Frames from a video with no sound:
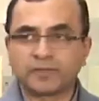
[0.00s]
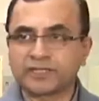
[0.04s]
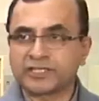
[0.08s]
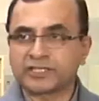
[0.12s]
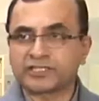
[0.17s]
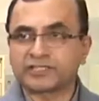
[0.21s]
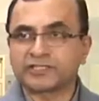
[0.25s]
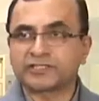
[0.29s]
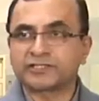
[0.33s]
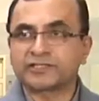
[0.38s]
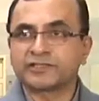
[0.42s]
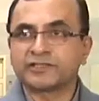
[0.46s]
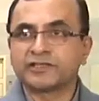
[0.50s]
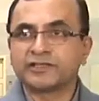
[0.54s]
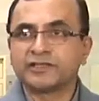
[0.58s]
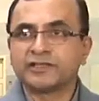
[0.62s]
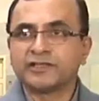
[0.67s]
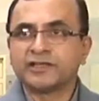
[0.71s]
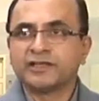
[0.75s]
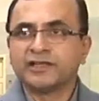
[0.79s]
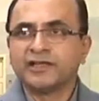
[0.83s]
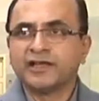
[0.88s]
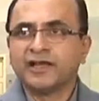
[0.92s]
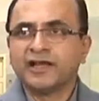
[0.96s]
brush.
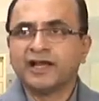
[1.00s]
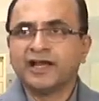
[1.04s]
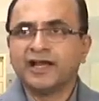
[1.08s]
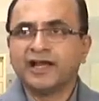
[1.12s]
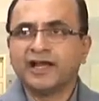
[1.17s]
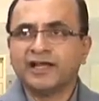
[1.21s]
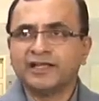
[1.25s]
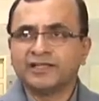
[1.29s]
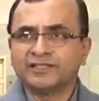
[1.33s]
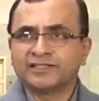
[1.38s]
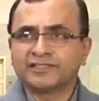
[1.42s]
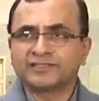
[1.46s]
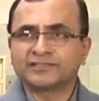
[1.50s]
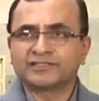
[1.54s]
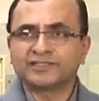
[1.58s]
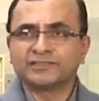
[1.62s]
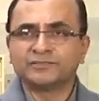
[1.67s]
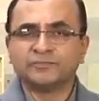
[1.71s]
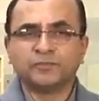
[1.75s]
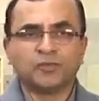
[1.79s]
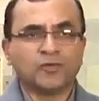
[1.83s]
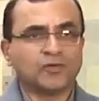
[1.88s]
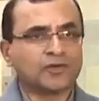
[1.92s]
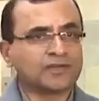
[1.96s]
This
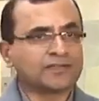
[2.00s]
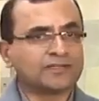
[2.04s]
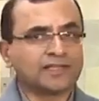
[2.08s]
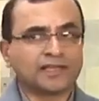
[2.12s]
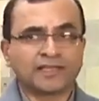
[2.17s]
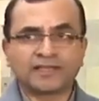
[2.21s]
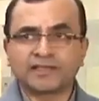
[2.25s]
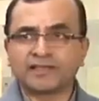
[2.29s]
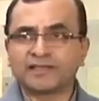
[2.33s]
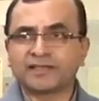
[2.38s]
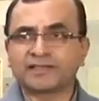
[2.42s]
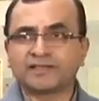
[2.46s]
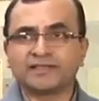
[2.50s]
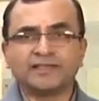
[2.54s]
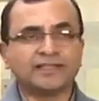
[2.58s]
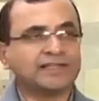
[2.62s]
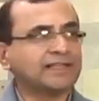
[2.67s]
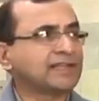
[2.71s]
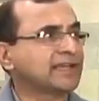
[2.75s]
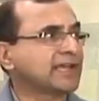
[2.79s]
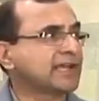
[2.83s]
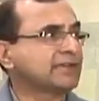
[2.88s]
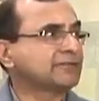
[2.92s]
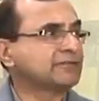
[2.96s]
is more like a
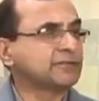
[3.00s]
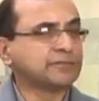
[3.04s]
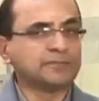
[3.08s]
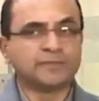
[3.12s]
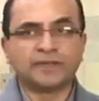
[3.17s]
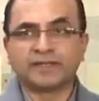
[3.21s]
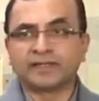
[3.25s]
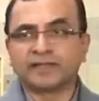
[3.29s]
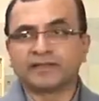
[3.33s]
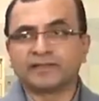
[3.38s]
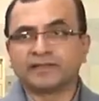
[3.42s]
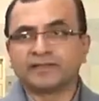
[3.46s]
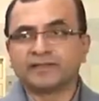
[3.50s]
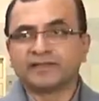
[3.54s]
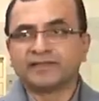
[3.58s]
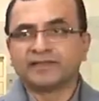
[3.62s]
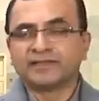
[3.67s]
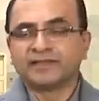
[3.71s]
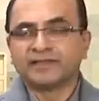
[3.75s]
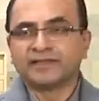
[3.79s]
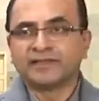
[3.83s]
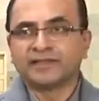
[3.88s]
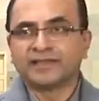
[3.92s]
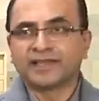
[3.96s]
cleaning equipment.
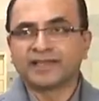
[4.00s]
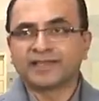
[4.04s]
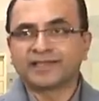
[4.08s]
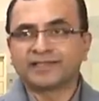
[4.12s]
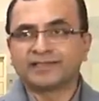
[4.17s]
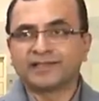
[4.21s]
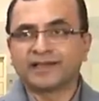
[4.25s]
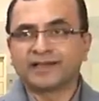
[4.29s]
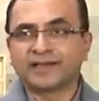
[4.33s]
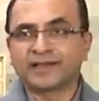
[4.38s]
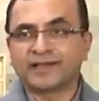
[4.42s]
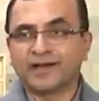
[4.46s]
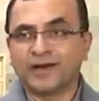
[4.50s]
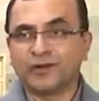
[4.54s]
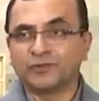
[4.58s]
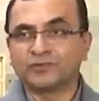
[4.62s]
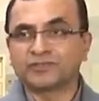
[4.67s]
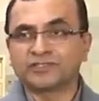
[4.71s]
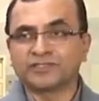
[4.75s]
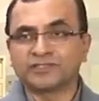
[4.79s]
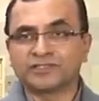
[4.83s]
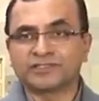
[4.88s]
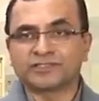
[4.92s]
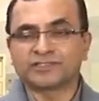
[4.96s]
Like in our
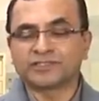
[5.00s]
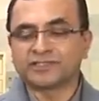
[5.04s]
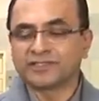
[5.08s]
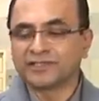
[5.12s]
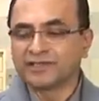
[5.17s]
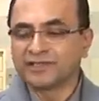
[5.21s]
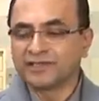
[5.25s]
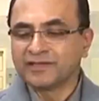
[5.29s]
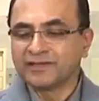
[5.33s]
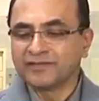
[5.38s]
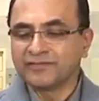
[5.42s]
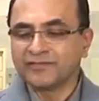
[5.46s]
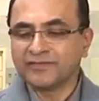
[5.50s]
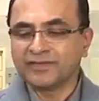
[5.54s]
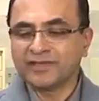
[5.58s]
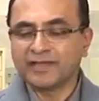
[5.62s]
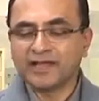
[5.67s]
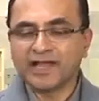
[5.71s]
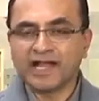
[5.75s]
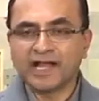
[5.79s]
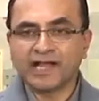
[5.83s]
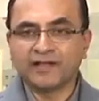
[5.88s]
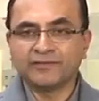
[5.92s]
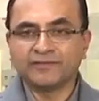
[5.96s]
houses,
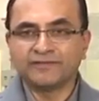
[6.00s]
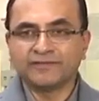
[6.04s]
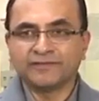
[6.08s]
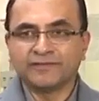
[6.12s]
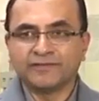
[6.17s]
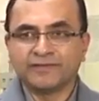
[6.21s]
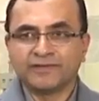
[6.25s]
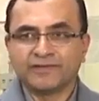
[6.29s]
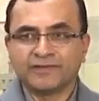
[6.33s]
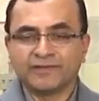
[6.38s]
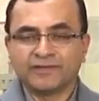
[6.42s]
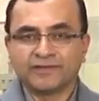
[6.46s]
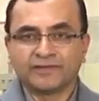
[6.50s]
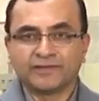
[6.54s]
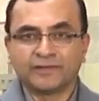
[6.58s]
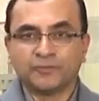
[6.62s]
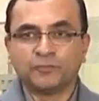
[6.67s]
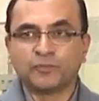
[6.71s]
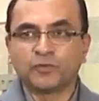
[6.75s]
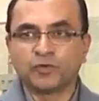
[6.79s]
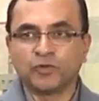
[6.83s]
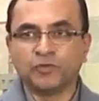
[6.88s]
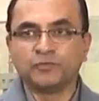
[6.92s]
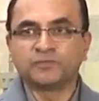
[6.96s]
we have
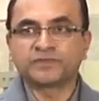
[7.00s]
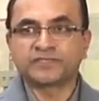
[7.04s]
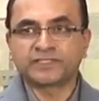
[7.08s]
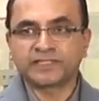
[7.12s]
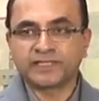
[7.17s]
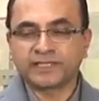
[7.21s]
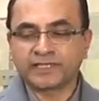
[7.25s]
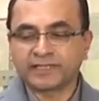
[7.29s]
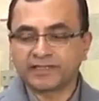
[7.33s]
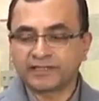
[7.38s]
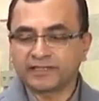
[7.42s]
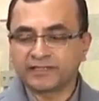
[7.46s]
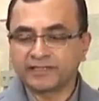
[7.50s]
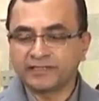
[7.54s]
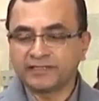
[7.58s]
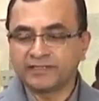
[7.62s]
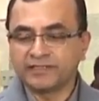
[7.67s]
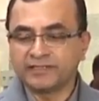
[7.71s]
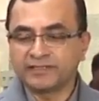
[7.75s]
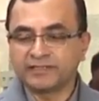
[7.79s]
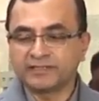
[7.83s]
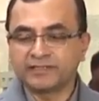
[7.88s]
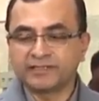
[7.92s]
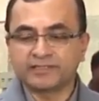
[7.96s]
the broomstick.
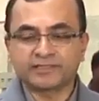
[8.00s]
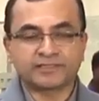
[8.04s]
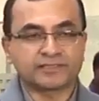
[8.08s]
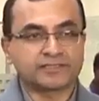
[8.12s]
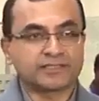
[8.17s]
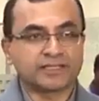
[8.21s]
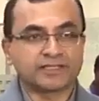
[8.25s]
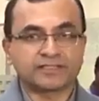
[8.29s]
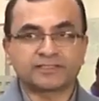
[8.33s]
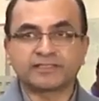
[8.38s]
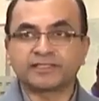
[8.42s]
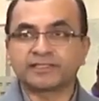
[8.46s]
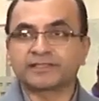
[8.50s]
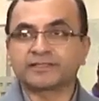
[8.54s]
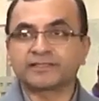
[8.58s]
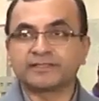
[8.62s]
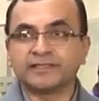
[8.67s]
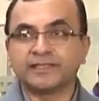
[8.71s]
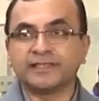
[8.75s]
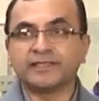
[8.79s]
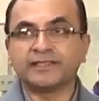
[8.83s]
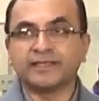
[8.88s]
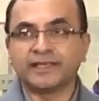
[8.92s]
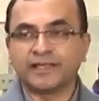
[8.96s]
This does the
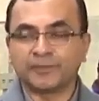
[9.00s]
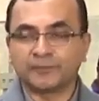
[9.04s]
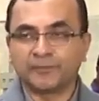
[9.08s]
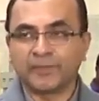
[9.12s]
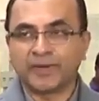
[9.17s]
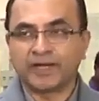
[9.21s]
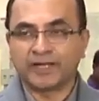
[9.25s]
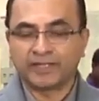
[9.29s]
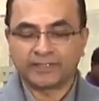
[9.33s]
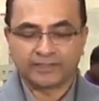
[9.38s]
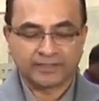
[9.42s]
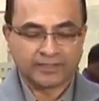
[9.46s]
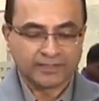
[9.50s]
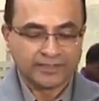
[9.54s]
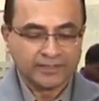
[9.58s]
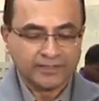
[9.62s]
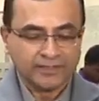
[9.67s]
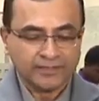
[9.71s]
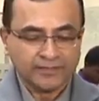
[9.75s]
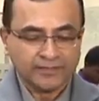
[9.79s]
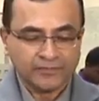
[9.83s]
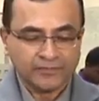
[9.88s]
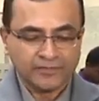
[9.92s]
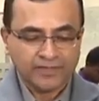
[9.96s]
cleaning part.
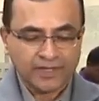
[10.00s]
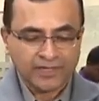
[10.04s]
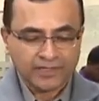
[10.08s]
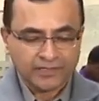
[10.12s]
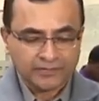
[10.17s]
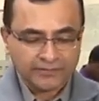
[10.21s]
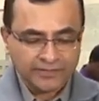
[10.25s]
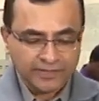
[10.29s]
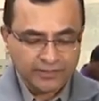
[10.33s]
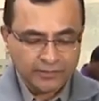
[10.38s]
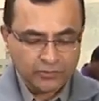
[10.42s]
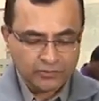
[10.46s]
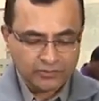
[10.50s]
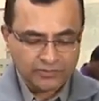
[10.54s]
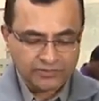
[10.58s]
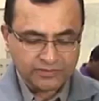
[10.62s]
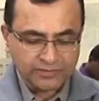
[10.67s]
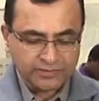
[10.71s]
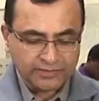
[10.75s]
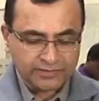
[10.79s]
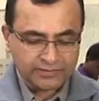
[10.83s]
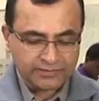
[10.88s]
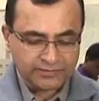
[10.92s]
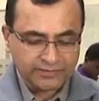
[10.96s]
Where do we
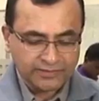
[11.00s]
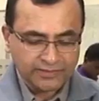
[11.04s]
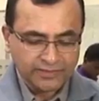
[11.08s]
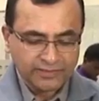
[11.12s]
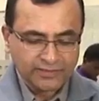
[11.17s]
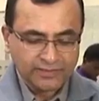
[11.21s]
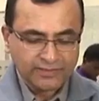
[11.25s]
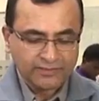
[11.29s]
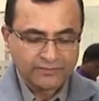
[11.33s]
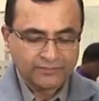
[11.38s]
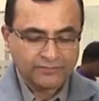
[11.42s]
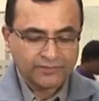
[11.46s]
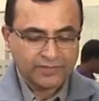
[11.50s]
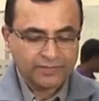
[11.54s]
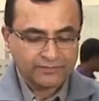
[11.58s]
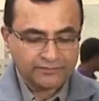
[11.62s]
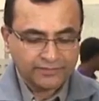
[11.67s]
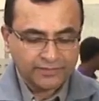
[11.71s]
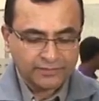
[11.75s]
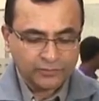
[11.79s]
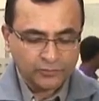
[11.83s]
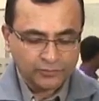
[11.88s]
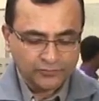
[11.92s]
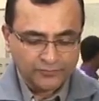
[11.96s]
use this?
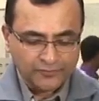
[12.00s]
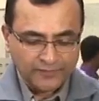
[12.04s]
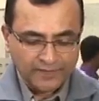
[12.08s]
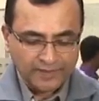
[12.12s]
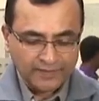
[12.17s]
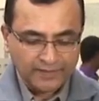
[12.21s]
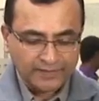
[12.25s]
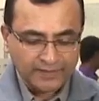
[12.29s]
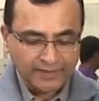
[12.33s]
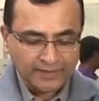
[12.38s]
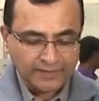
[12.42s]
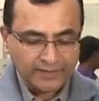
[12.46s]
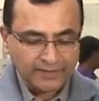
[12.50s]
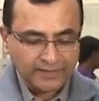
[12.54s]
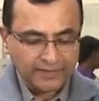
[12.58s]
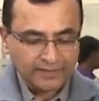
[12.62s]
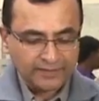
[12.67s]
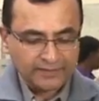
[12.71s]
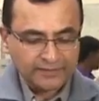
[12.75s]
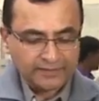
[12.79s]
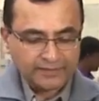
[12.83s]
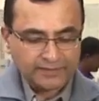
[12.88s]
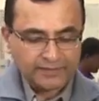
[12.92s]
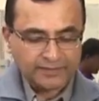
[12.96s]
When we do
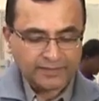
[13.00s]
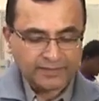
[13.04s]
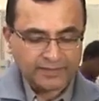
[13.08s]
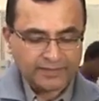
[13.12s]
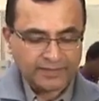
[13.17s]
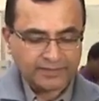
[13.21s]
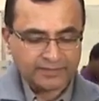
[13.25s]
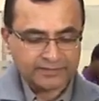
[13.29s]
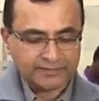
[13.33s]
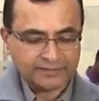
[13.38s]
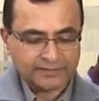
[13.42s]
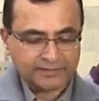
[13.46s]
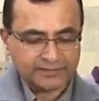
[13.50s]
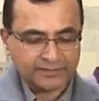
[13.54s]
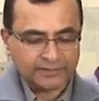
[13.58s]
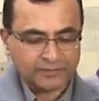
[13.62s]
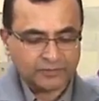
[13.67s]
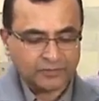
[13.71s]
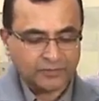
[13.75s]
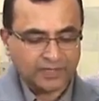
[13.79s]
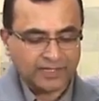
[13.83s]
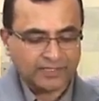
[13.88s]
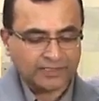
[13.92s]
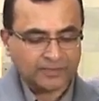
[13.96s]
filing, there is
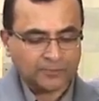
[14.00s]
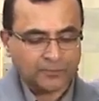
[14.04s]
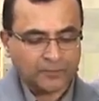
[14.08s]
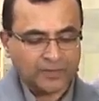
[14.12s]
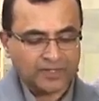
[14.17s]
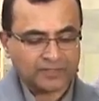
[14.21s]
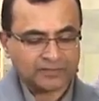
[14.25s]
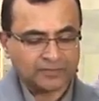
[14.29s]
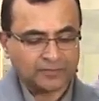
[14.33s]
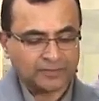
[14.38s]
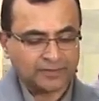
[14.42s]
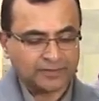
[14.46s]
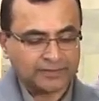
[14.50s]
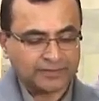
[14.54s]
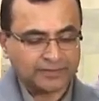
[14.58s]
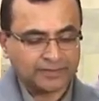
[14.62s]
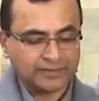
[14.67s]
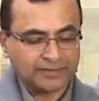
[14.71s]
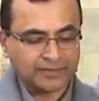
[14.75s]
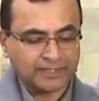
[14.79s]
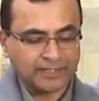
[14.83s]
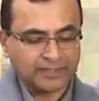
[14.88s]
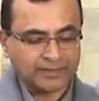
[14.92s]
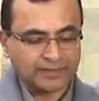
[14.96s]
quite a
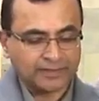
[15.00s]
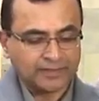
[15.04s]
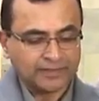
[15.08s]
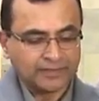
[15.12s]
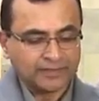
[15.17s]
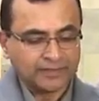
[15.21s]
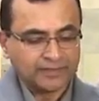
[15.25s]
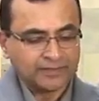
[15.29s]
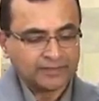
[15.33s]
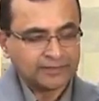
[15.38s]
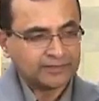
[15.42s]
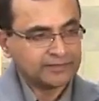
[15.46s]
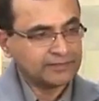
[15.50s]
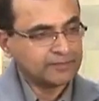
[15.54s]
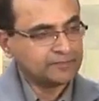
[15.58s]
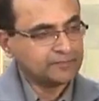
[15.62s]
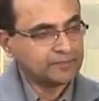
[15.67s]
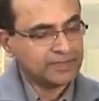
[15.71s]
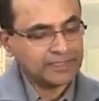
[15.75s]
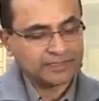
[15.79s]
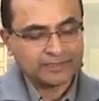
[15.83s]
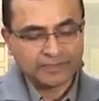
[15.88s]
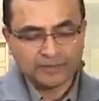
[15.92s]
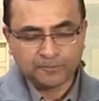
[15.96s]
possibility that the
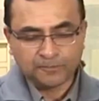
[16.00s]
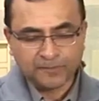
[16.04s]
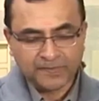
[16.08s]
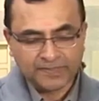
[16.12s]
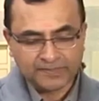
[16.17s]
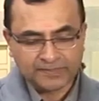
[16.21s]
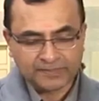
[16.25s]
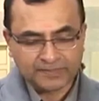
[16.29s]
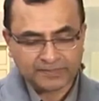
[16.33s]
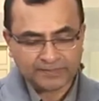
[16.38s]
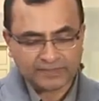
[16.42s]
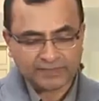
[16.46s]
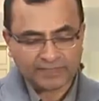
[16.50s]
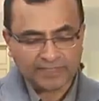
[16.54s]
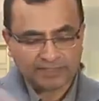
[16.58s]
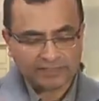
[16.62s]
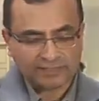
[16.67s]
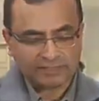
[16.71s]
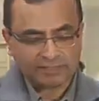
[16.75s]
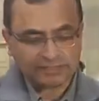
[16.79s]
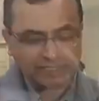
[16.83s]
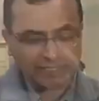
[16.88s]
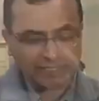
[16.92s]
metal pieces get